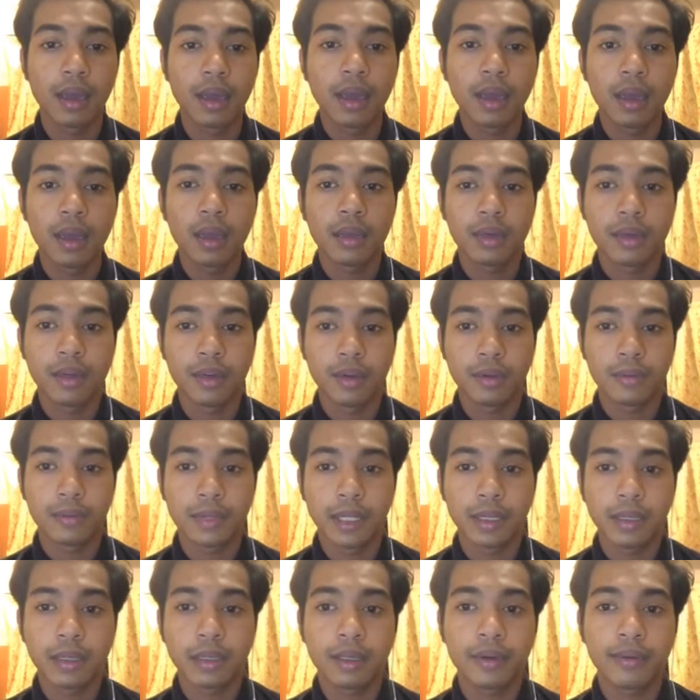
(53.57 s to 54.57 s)
The
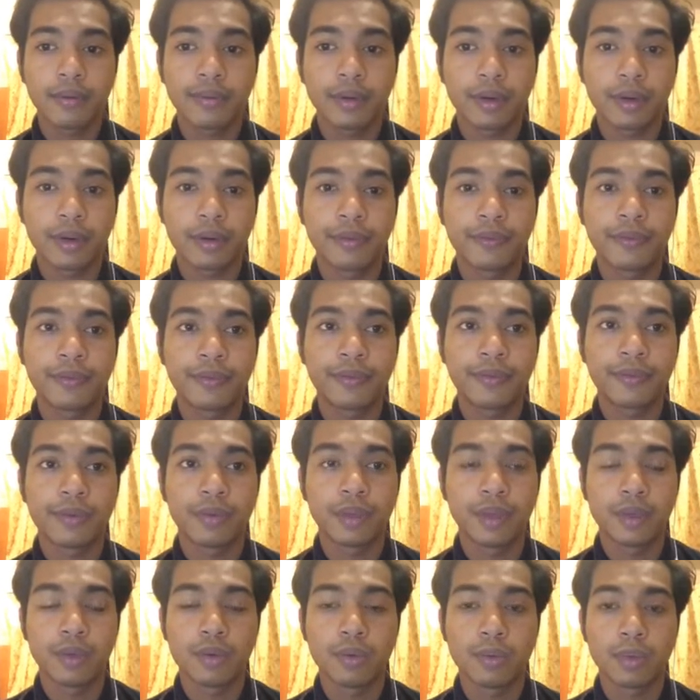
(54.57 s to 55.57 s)
objective of
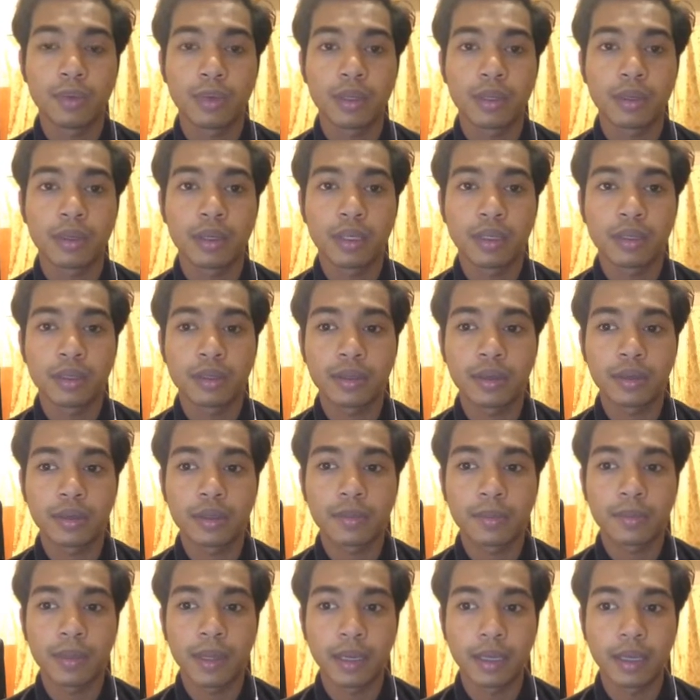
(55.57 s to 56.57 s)
human resource
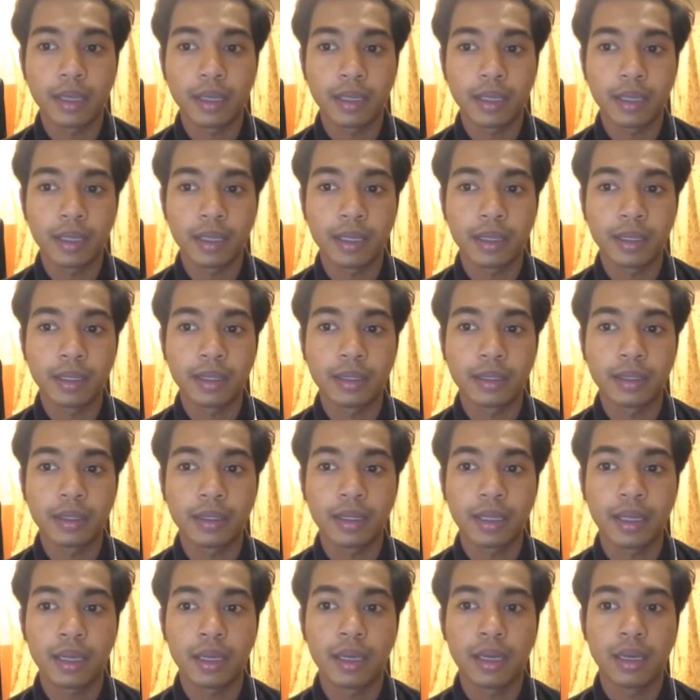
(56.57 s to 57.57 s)
planning is
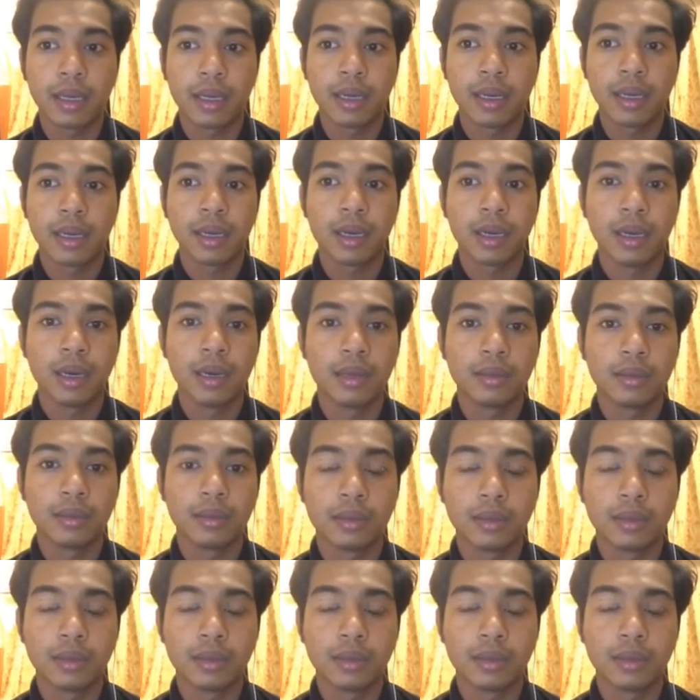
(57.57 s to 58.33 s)
to